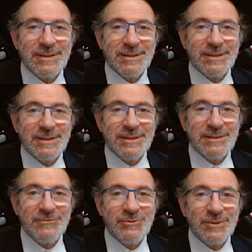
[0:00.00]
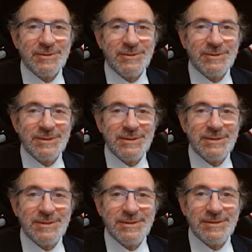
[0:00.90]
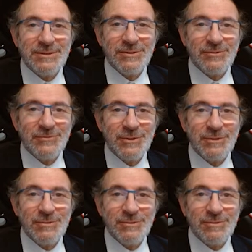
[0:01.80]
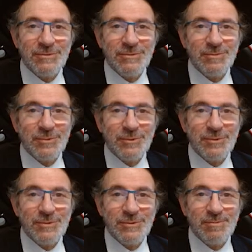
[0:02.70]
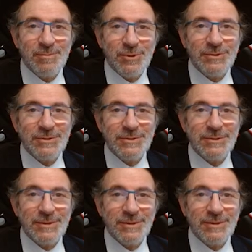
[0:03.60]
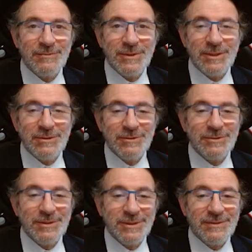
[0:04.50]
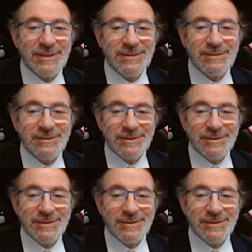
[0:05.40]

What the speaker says: If you are interested in solving, you pause the video and then